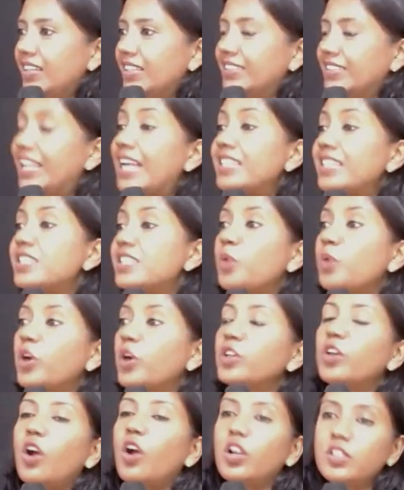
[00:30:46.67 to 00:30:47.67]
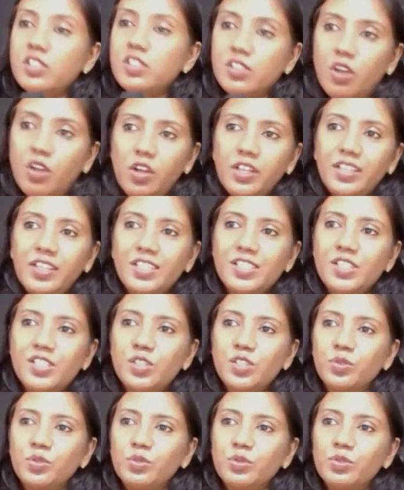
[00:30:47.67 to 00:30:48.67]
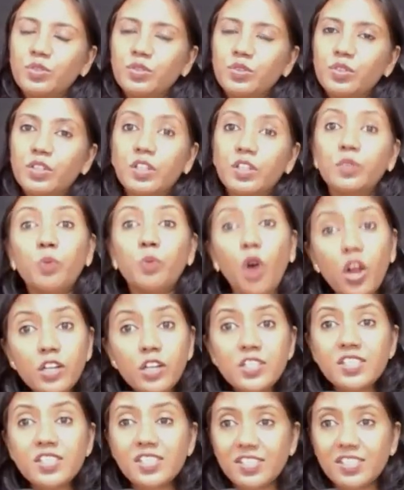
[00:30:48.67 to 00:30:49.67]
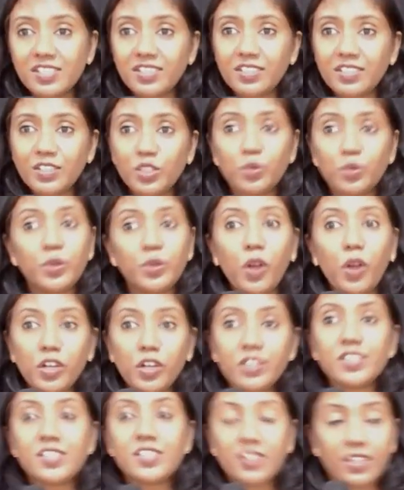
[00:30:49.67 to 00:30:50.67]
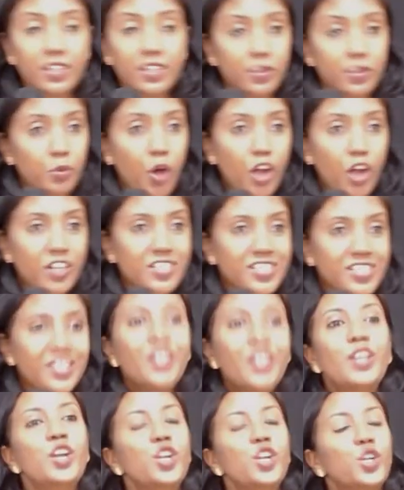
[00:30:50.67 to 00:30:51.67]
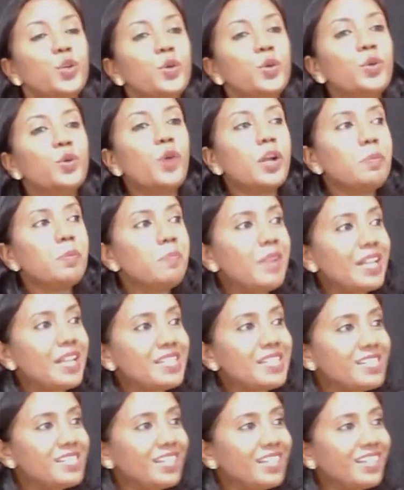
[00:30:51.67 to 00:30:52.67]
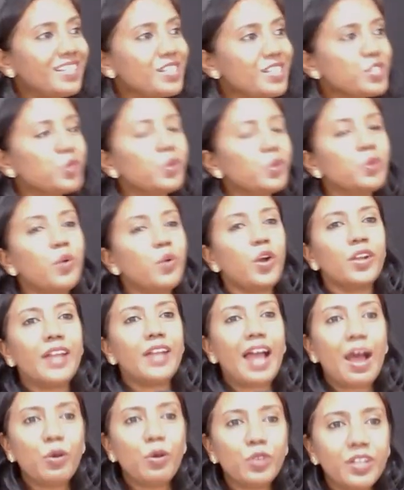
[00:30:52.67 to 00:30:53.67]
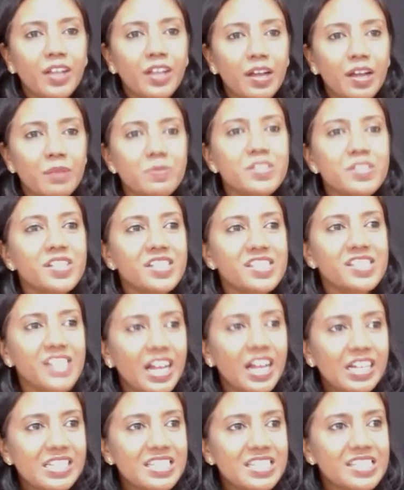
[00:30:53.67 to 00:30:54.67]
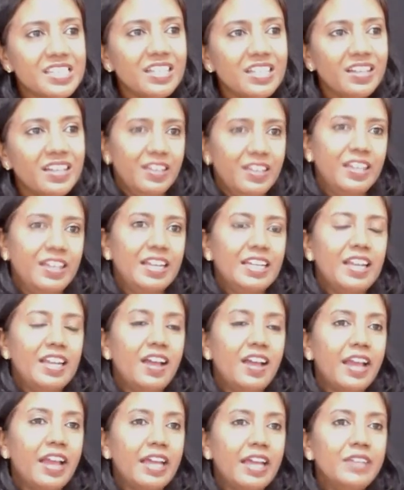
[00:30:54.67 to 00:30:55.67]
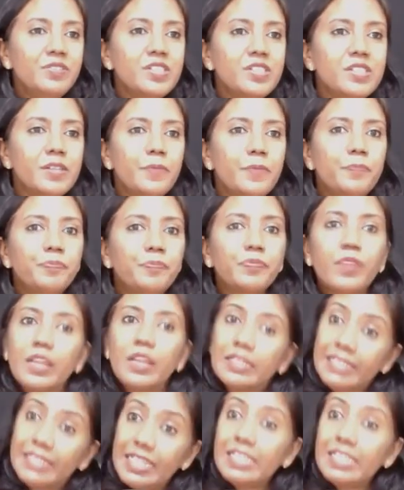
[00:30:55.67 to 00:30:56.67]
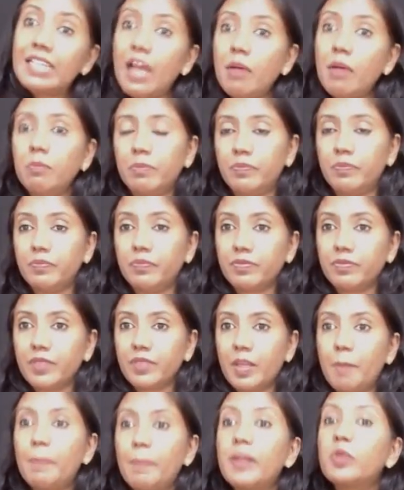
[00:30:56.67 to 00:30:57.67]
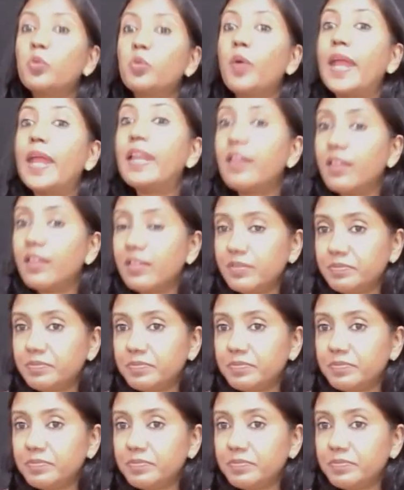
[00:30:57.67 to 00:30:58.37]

That's what God is calling us to. Rewards? Do we want rewards? Do we want blessings? Do we want outcomes, results in our lives? They'll come. But when?